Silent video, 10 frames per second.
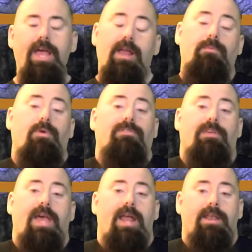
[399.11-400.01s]
And once
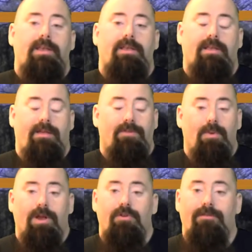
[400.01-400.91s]
again, if
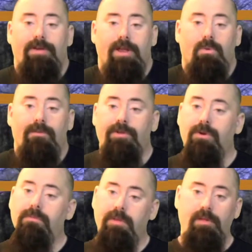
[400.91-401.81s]
you want to do a video review,